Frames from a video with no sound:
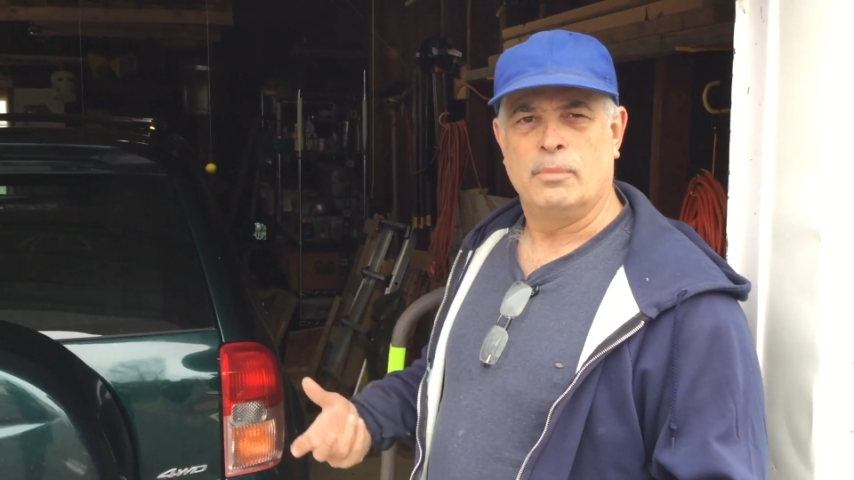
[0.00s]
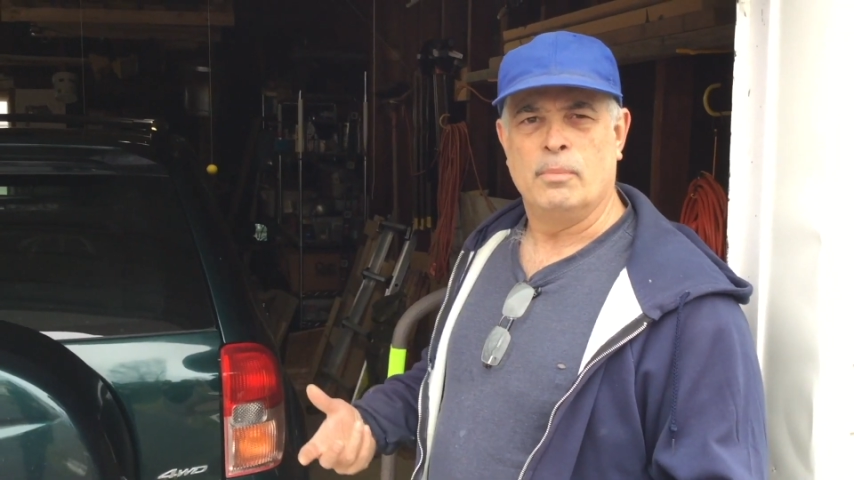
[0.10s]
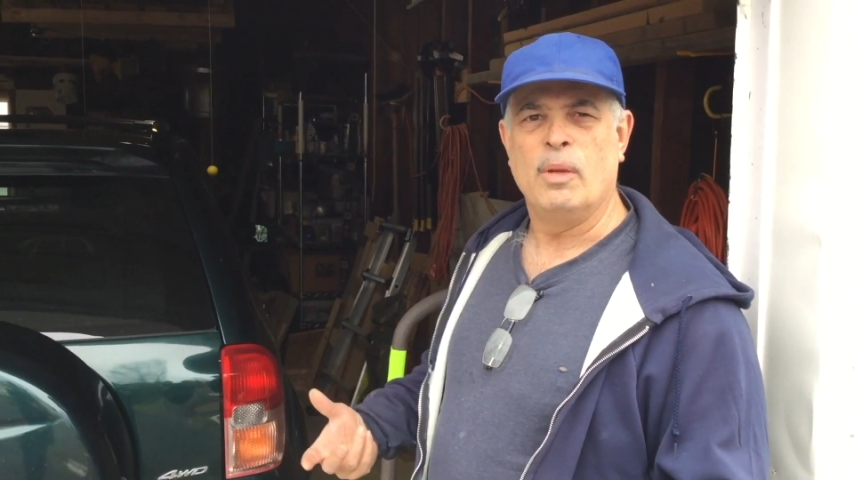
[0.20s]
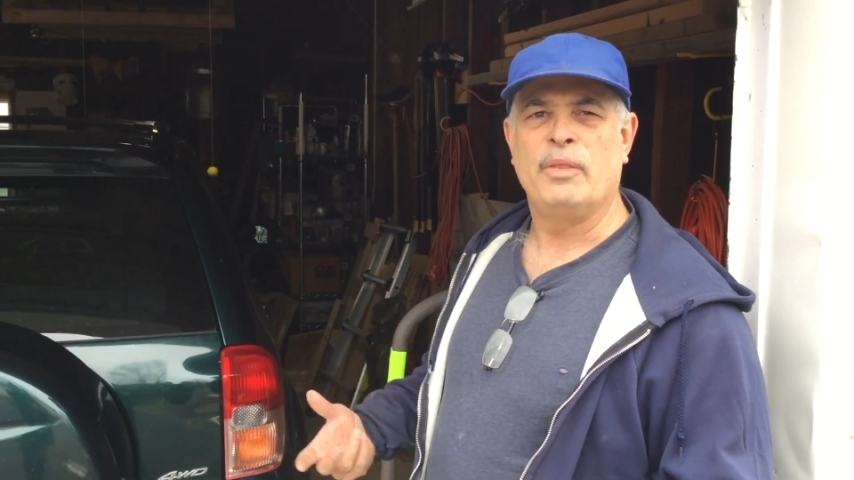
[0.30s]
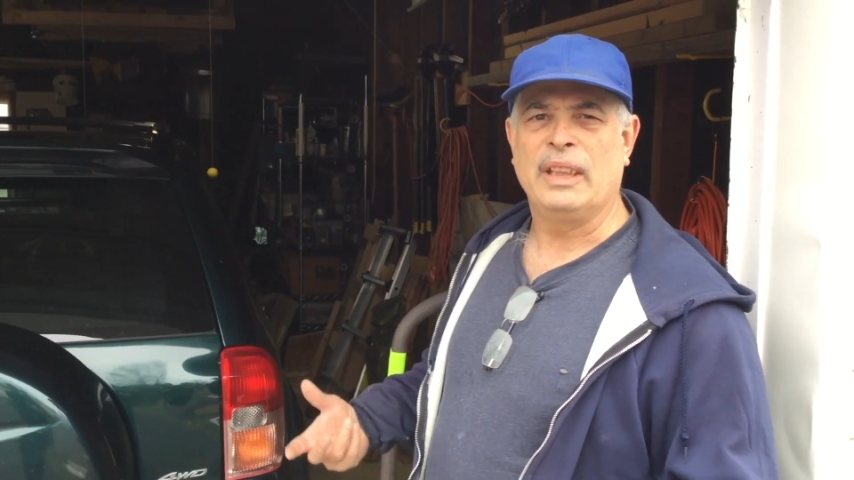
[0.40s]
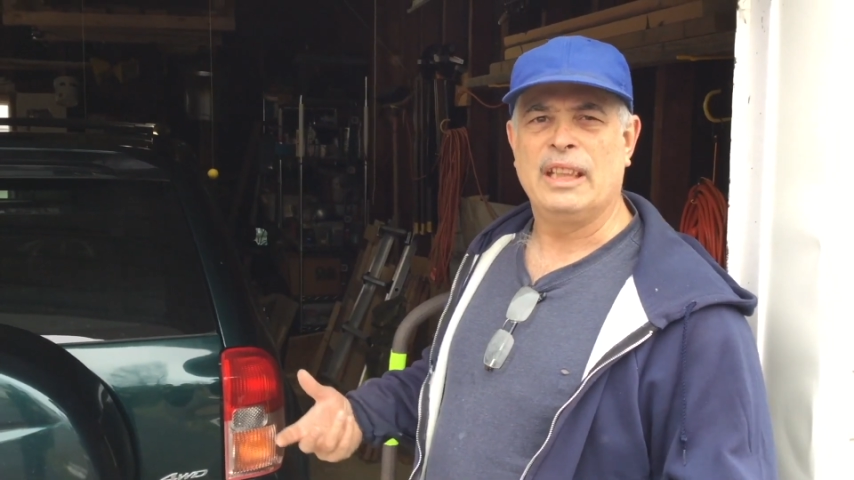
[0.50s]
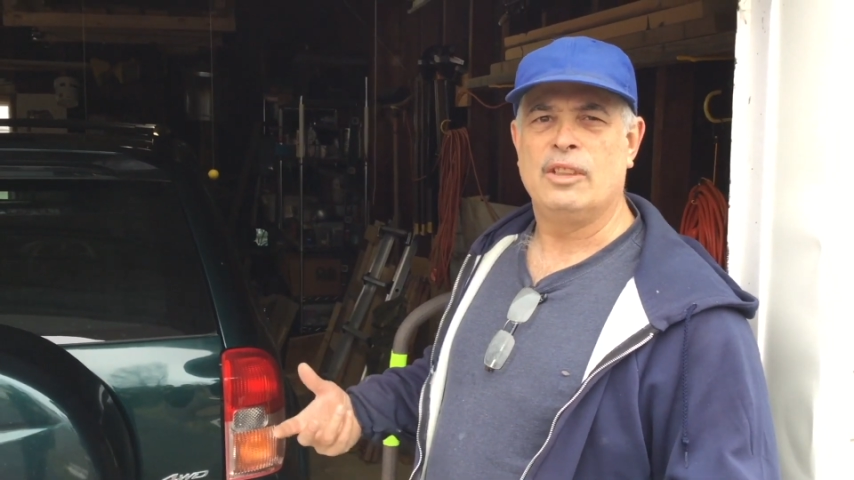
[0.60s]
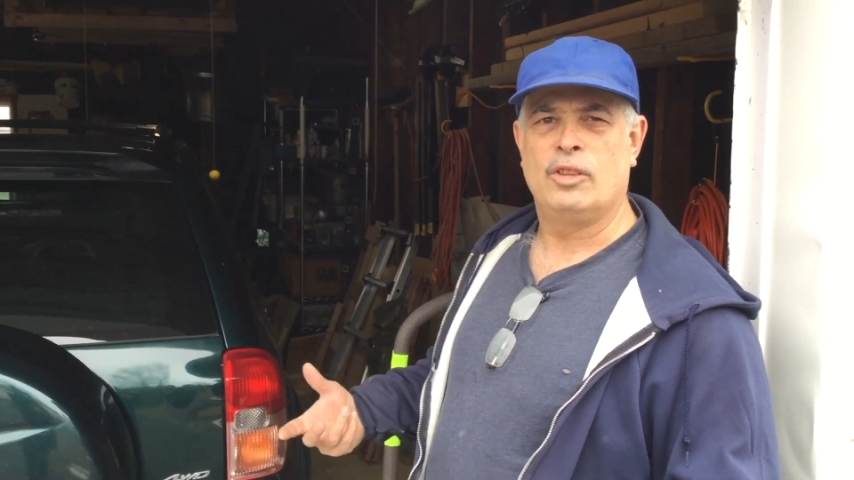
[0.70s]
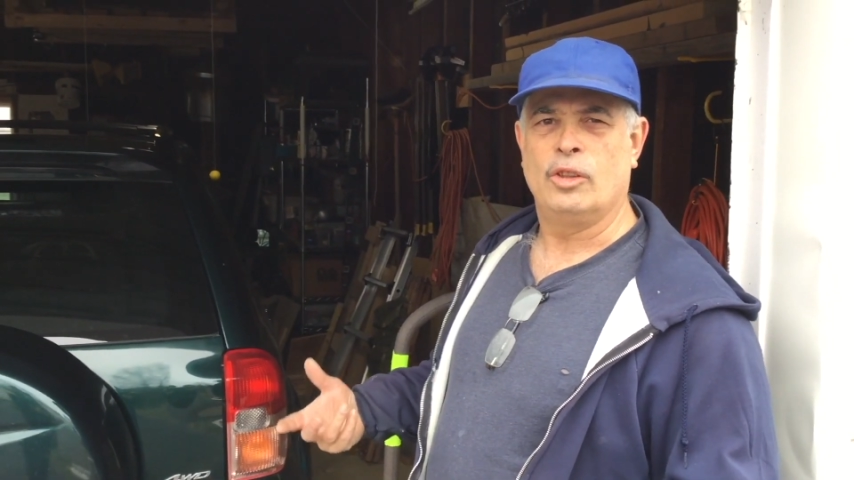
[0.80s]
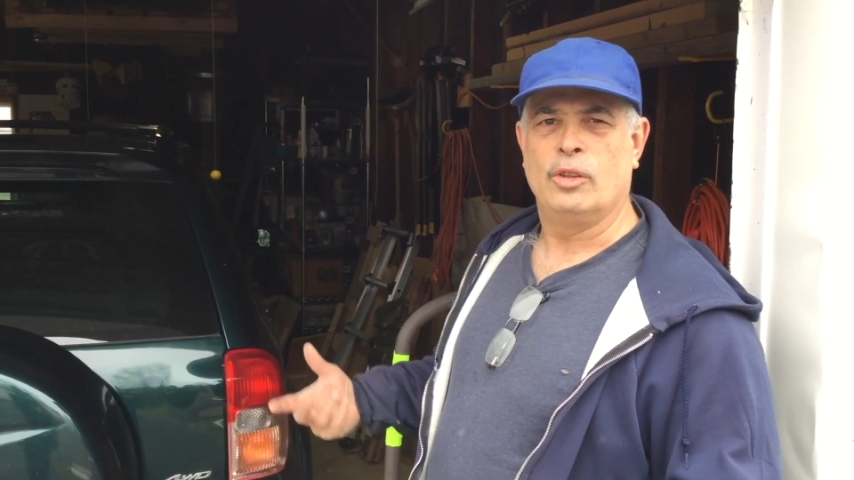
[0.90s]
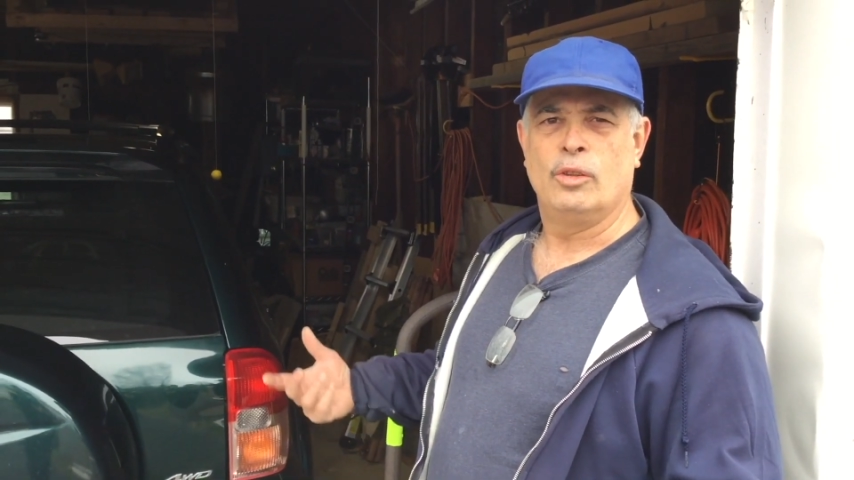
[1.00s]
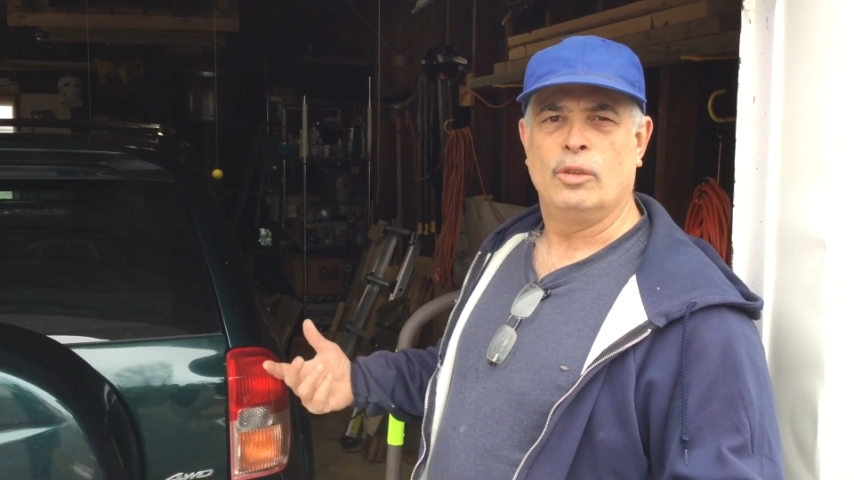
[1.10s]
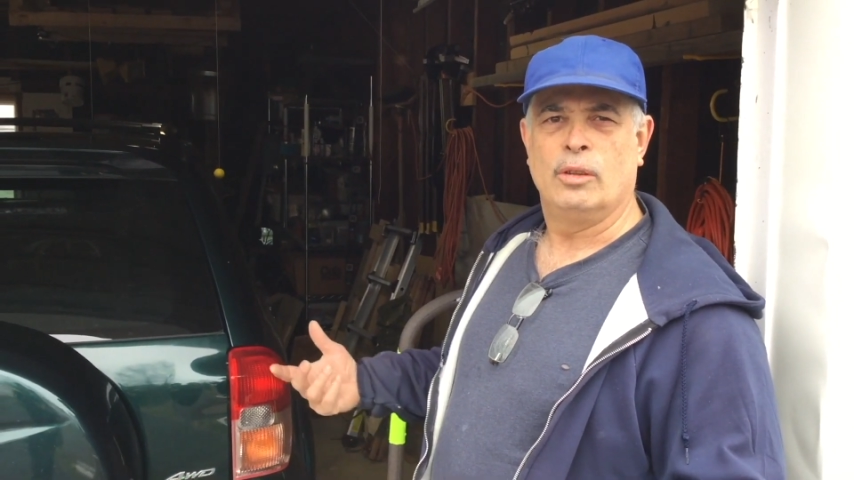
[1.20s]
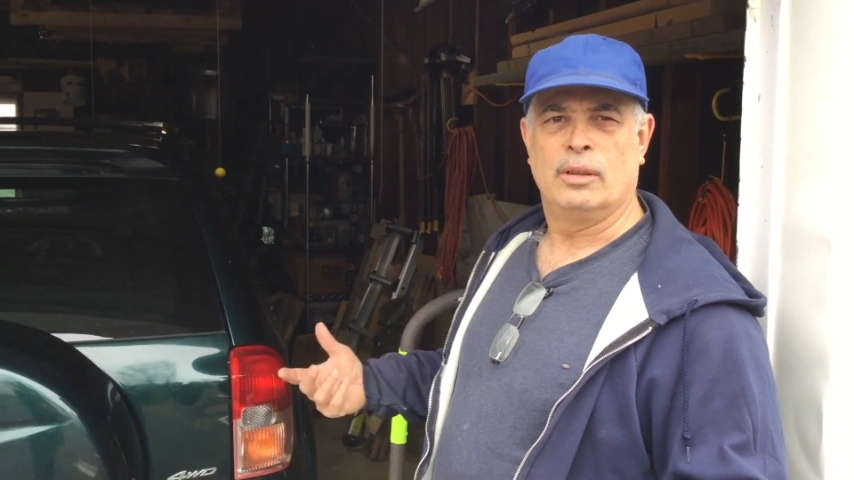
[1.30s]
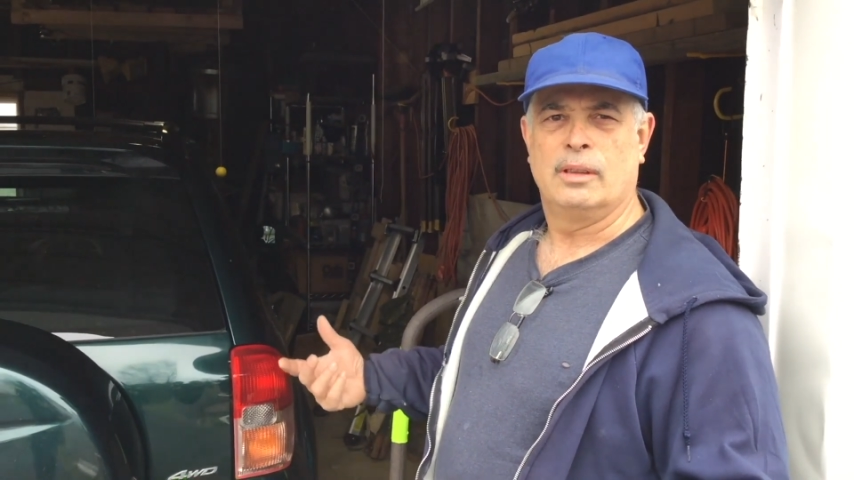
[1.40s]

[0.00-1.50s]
moving into